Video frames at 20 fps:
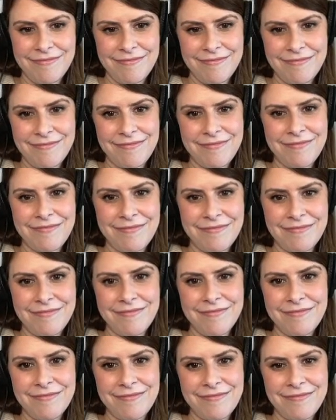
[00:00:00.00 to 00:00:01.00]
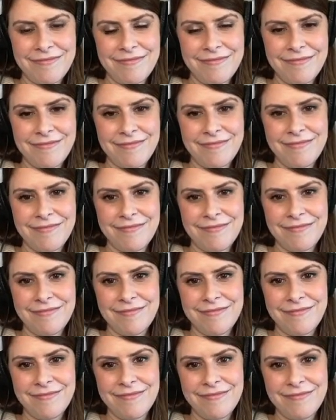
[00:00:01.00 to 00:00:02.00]

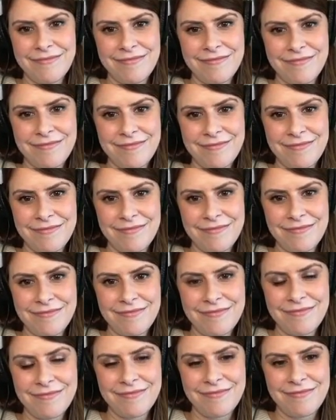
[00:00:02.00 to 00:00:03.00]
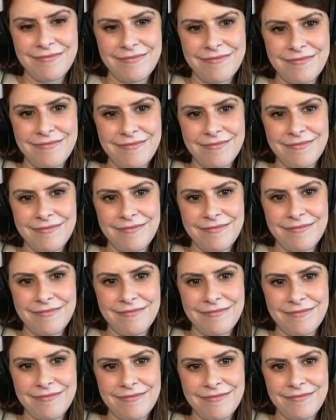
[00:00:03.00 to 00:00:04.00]

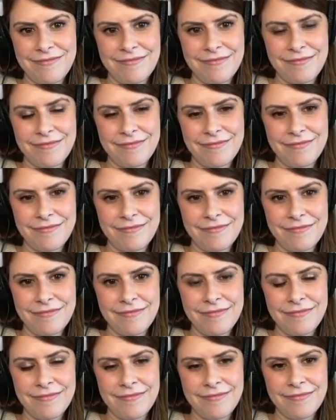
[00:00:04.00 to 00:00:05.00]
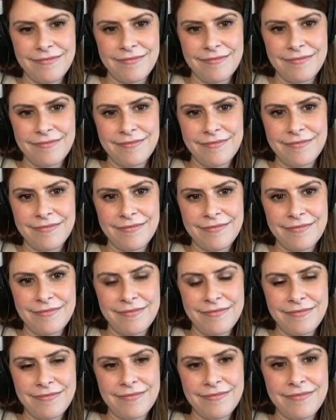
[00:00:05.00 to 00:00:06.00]

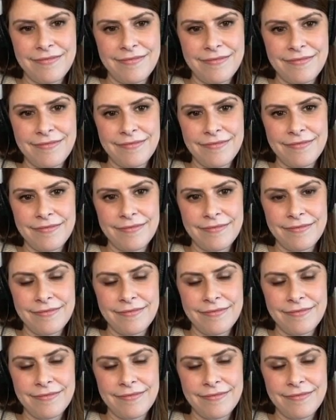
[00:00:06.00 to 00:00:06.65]
This person isn't speaking.